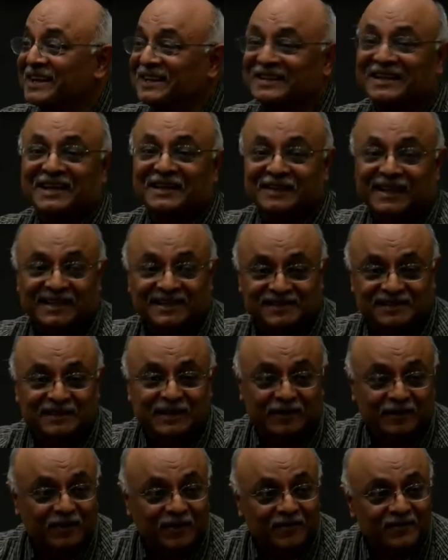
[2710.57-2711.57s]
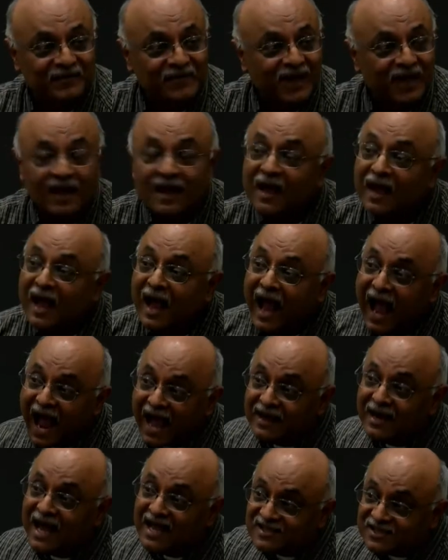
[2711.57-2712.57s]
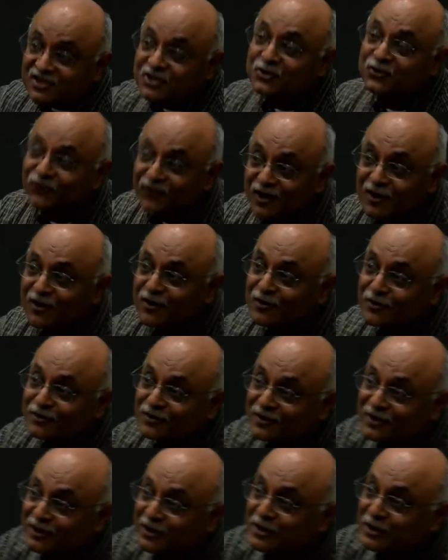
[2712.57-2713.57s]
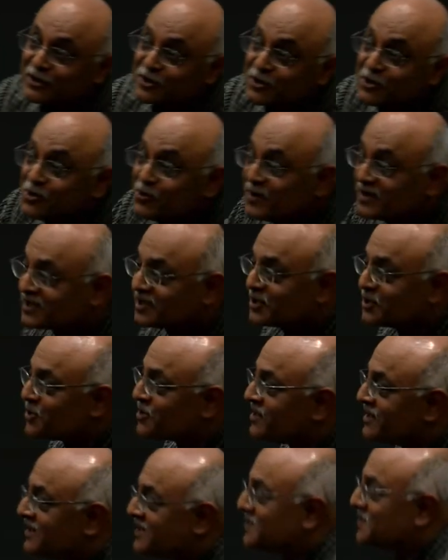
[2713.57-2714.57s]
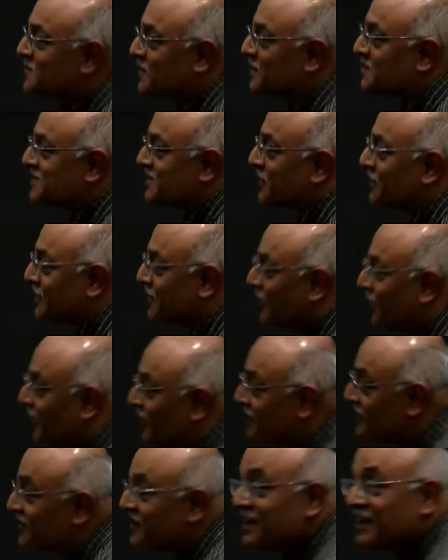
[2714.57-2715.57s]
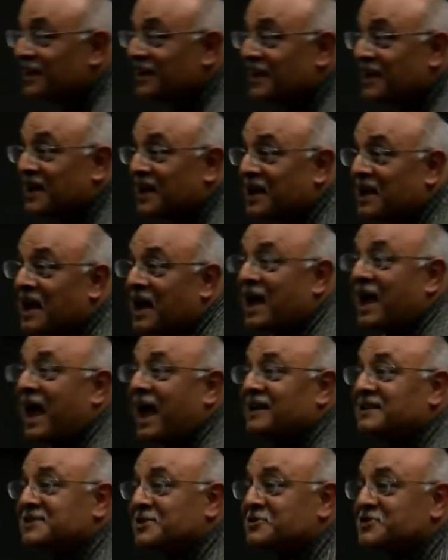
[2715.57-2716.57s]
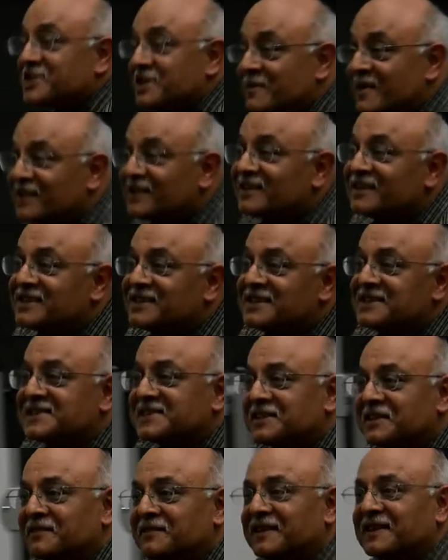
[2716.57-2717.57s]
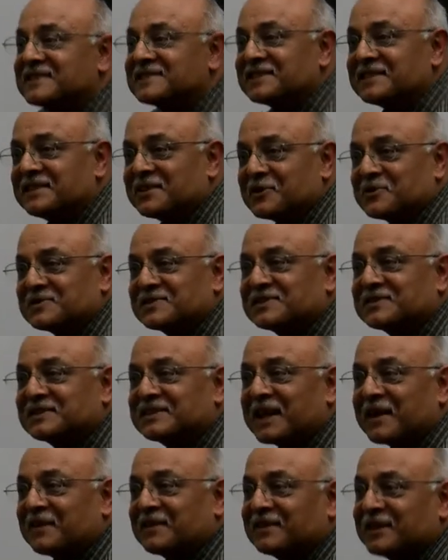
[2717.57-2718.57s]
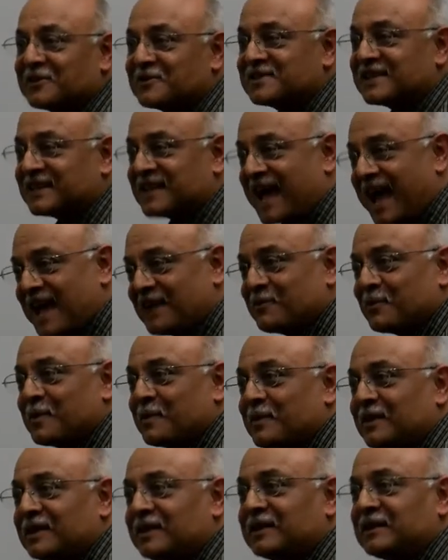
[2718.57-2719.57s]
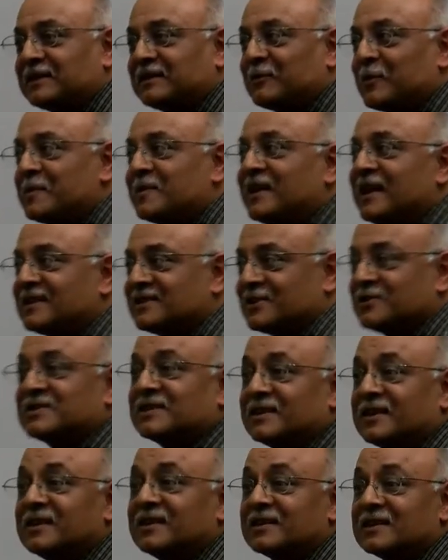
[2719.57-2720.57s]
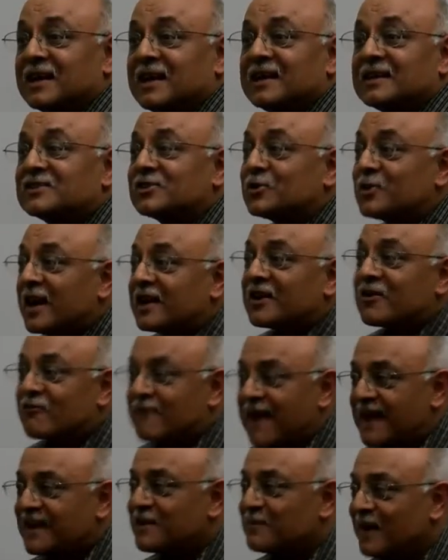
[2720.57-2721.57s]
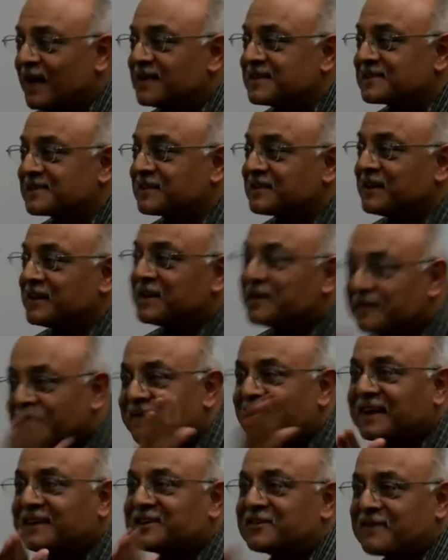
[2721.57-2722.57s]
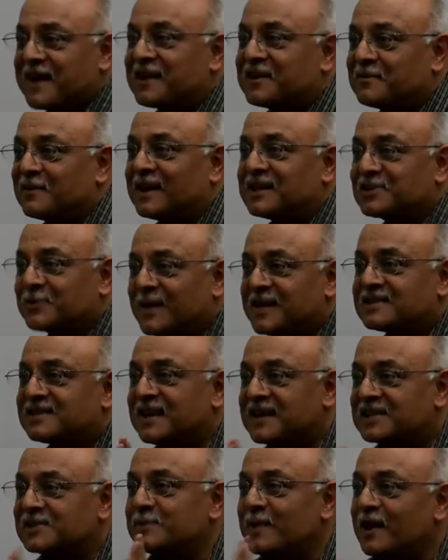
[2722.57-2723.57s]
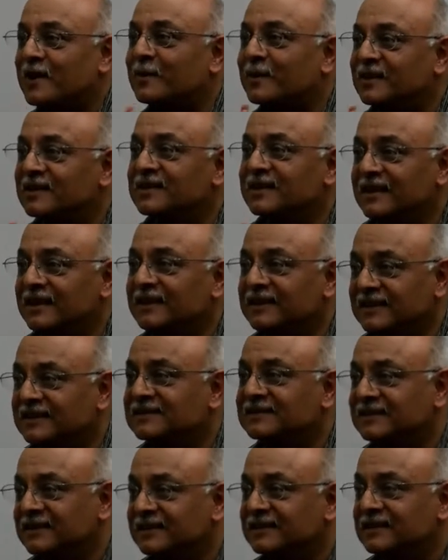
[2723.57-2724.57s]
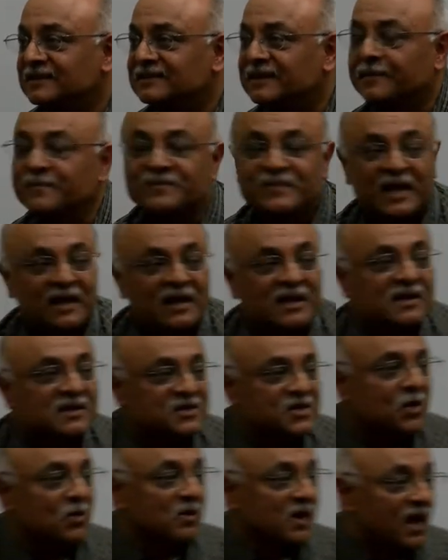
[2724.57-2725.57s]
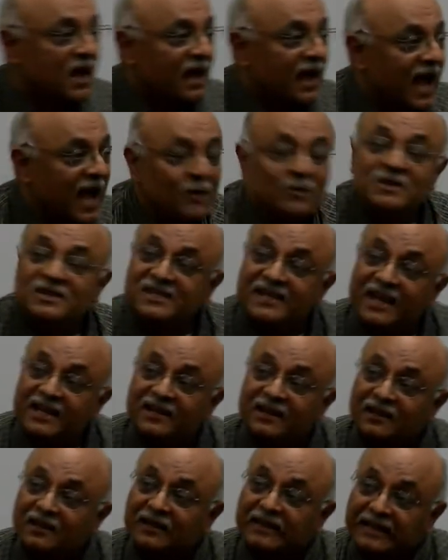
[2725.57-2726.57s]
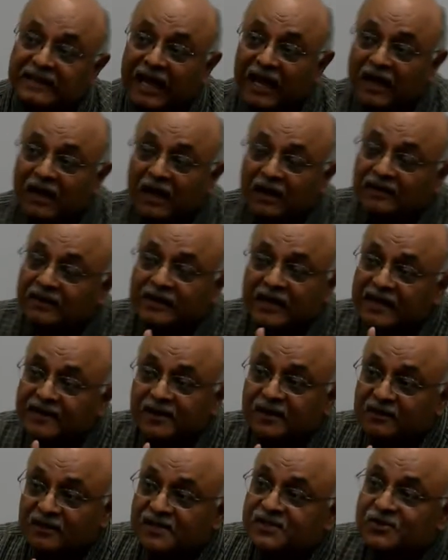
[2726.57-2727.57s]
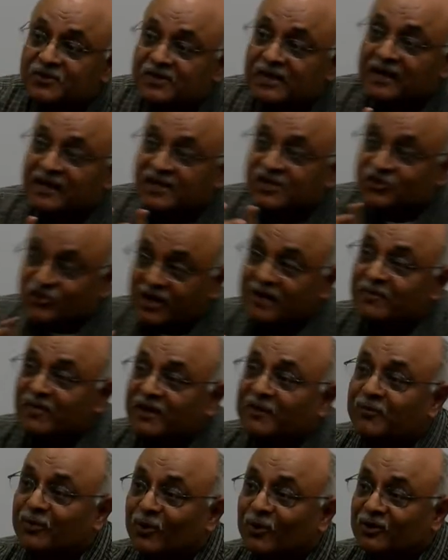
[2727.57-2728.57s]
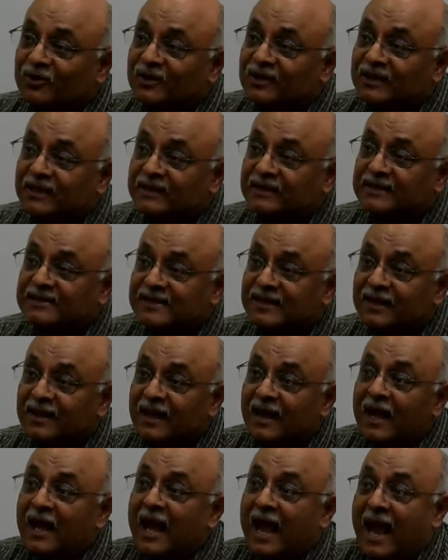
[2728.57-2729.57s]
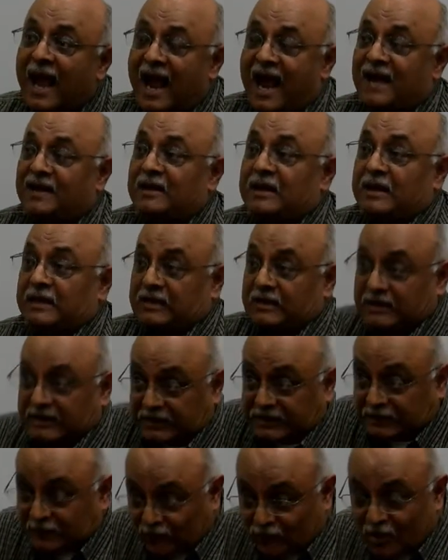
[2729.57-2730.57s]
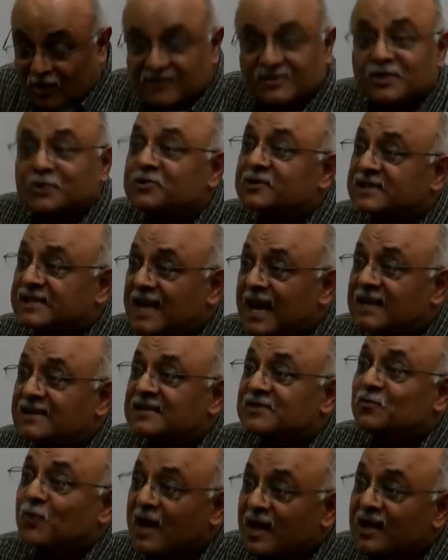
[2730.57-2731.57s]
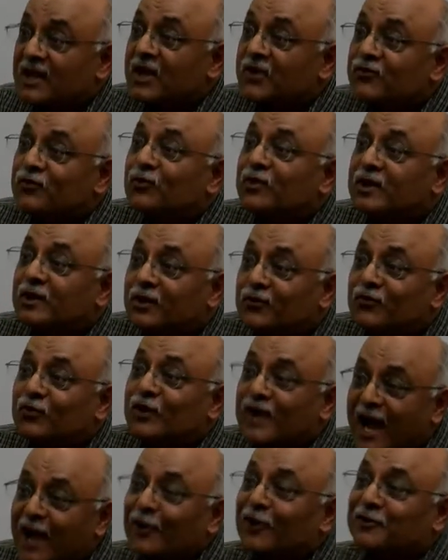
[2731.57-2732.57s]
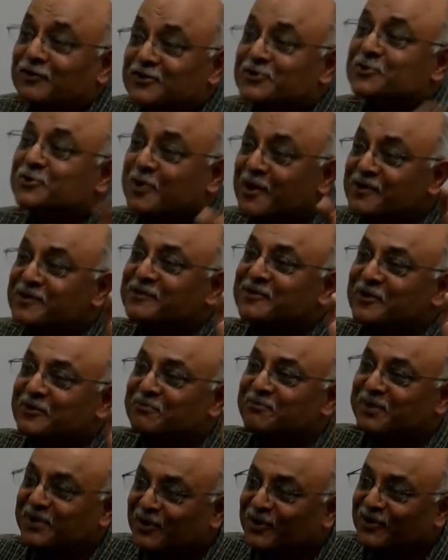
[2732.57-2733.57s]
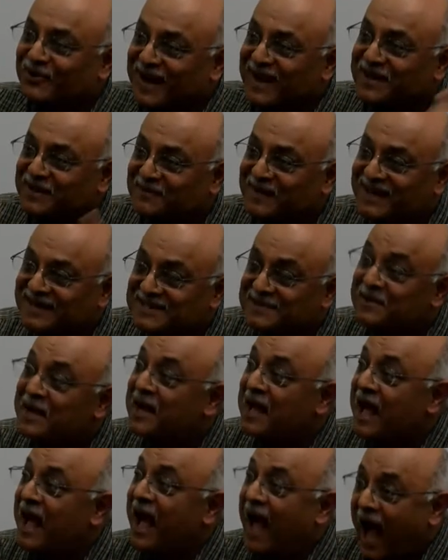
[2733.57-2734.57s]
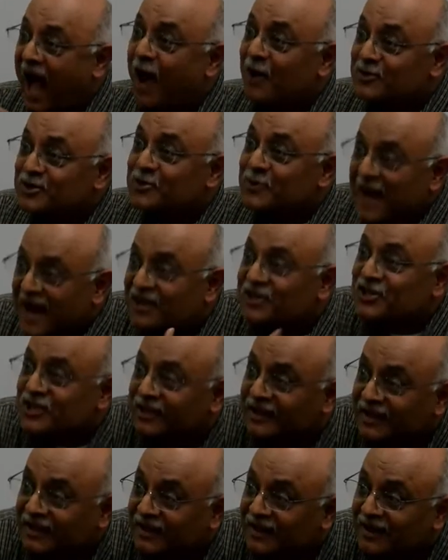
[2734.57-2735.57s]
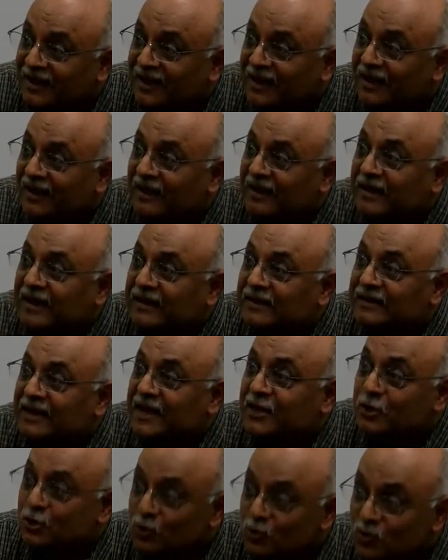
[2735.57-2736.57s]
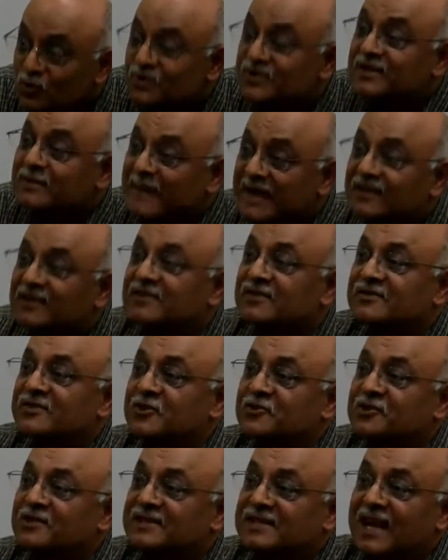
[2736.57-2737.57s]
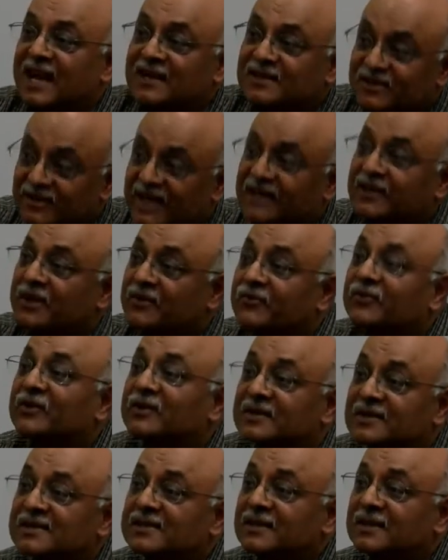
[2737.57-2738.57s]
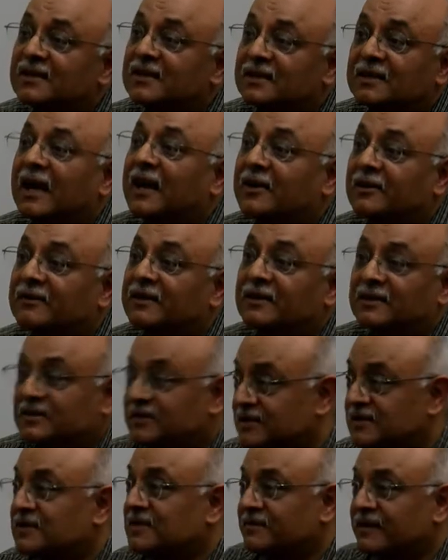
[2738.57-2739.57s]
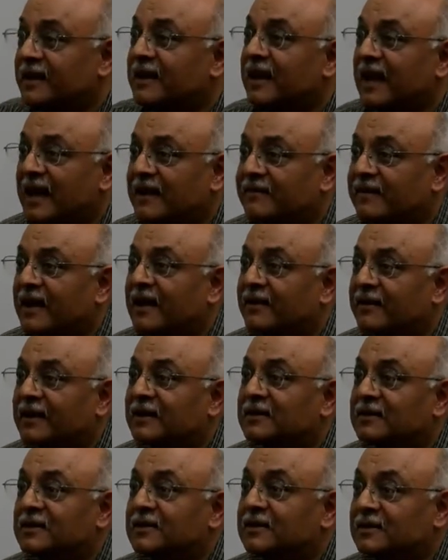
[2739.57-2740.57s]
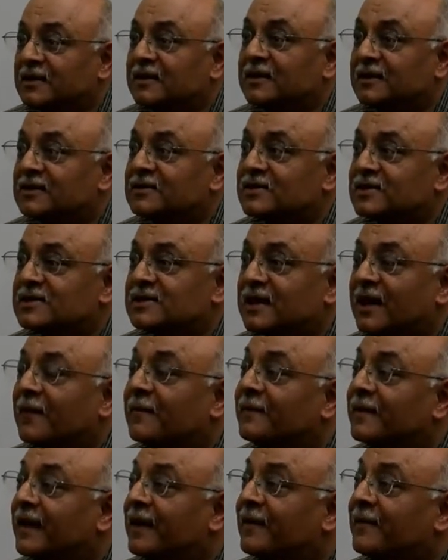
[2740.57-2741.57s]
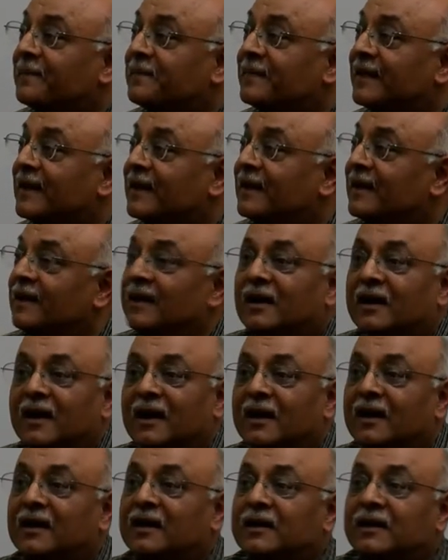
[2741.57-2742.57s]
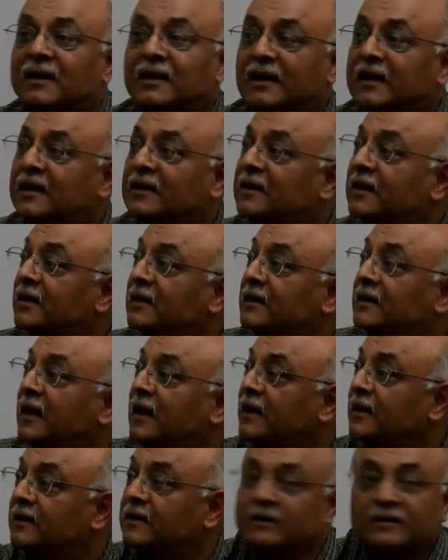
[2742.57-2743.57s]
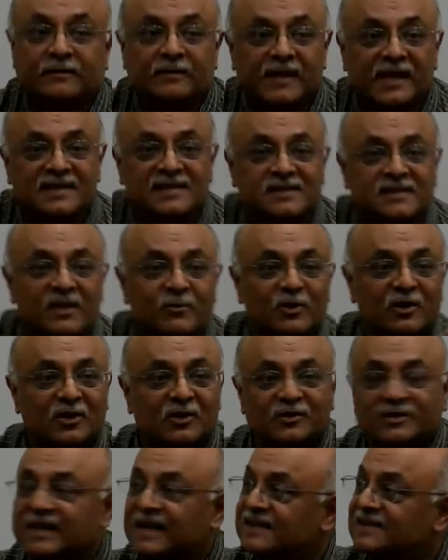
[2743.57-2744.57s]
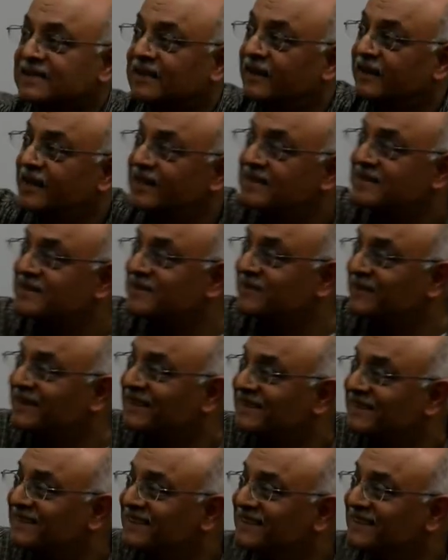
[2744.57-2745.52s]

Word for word: they, that's the, and Esther Duflo knew institutionally this was what was going on, and so she immediately did surveys in those that, those that had, uh, the women had, those that didn't. So you had a randomized, in effect, a randomized quasi-experiment in this, in this thing. So I would say that uh, uh the ethical issues are extremely important in this thing. And the role of social science is, well, if you, if you cannot do quote-unquote pure randomizing, how do you actually uh, then use the methods of social science to get inference out of it? So this is a very live area uh, just now, yeah. Uh, yes, then we'll go to that side, yes. yes